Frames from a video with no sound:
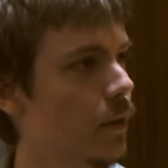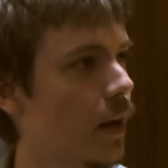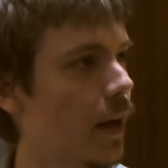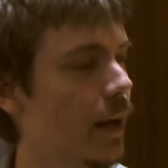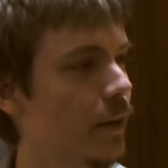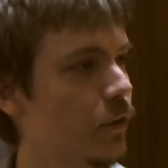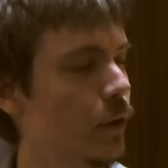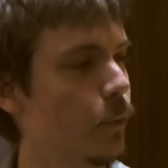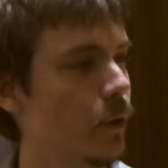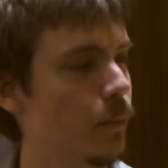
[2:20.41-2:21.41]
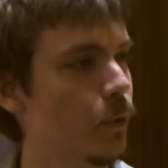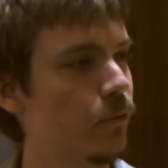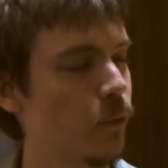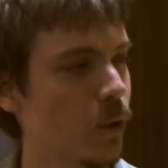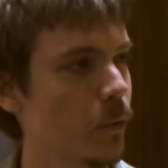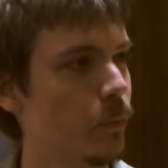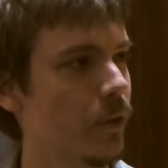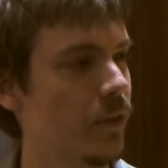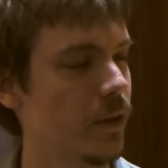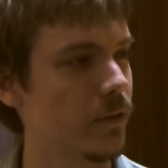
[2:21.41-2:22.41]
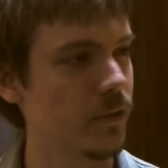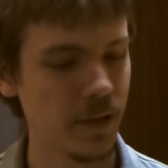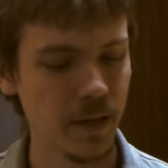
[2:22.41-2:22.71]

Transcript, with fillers: Oh, I actually want to move forward with this